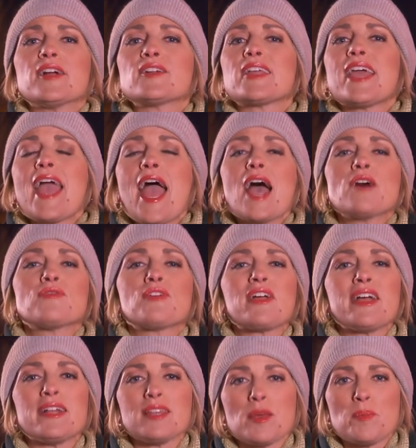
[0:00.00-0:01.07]
Nearly
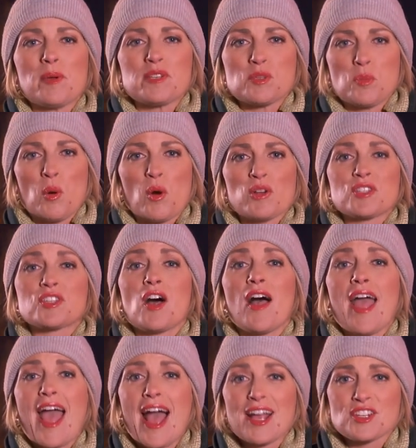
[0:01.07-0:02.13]
every Olympic sport saw
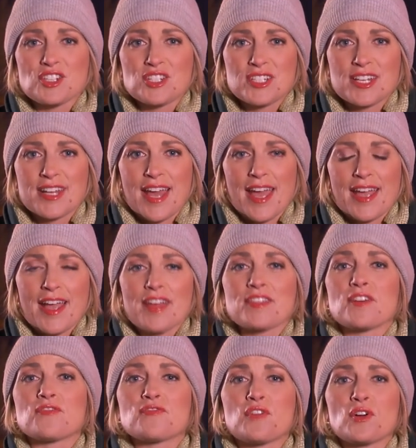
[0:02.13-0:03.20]
action today, and
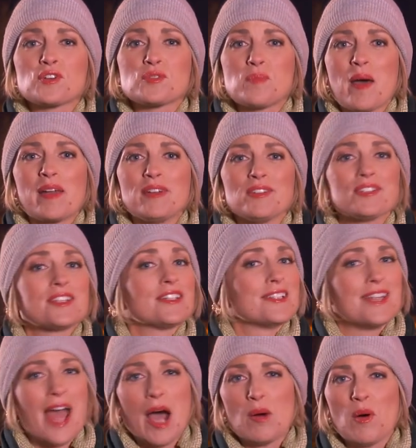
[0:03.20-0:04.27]
the first medals
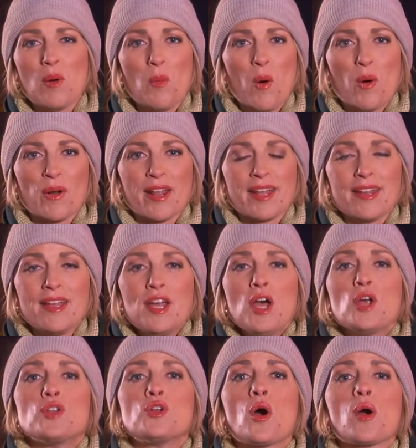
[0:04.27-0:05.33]
now awarded.
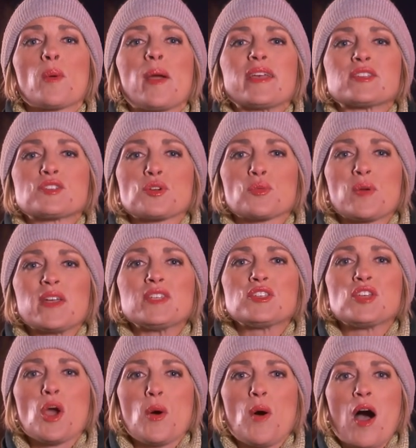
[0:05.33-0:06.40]
Norway's Therese
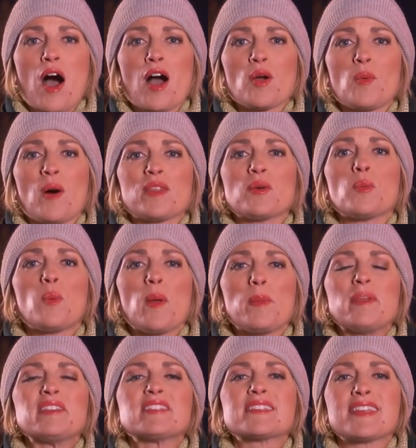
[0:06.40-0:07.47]
Johaug won the
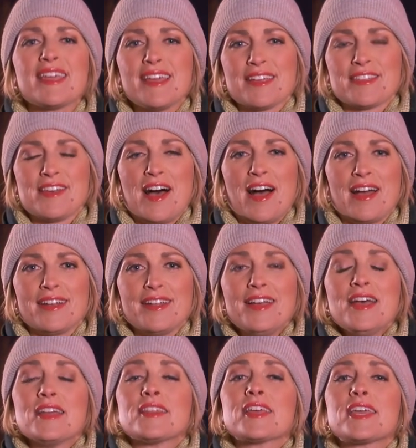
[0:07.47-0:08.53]
women's skiathlon.
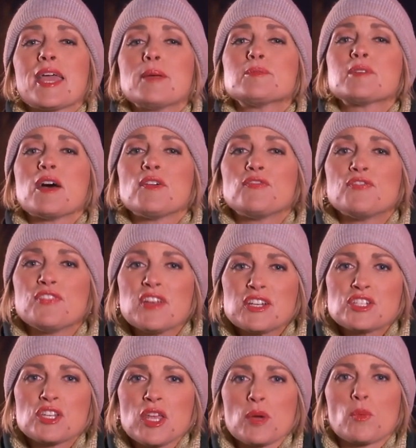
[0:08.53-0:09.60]
The games
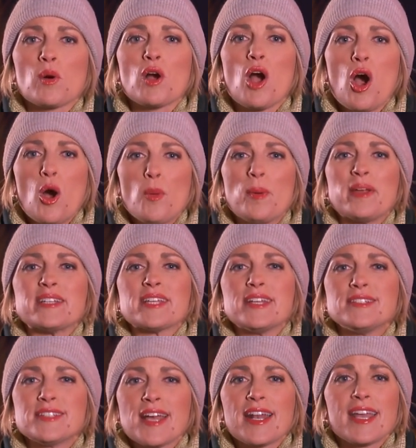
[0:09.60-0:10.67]
officially were opened
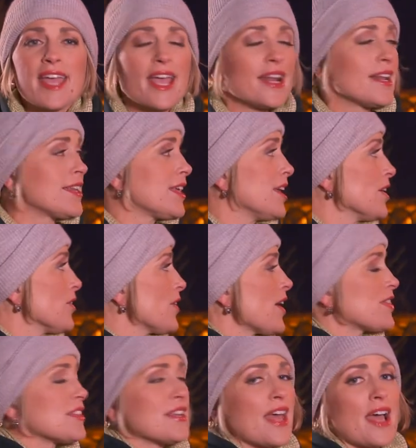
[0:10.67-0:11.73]
and dedicated here
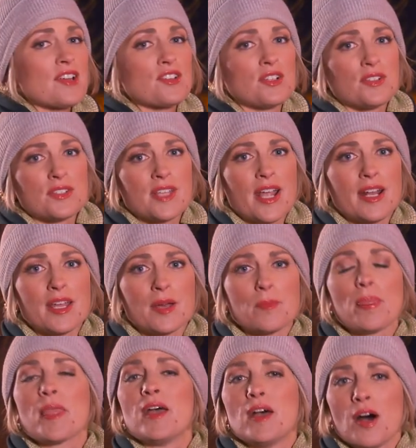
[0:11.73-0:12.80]
at the National Stadium,
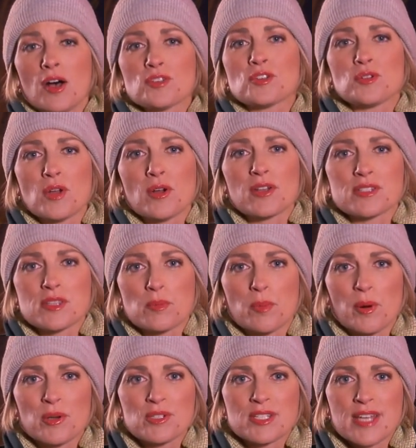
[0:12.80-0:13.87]
also known as the
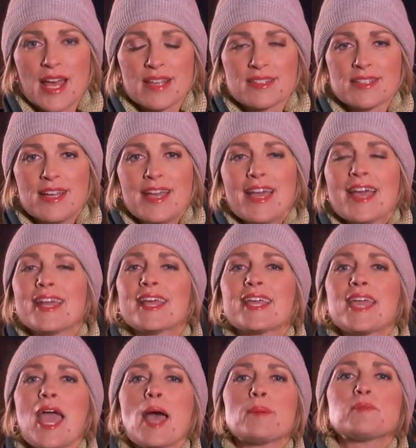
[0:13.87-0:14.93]
Bird's Nest, in a
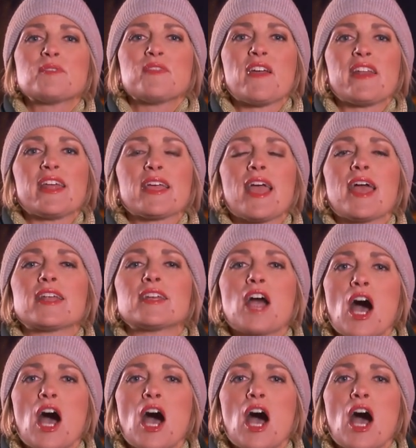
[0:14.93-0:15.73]
captivating and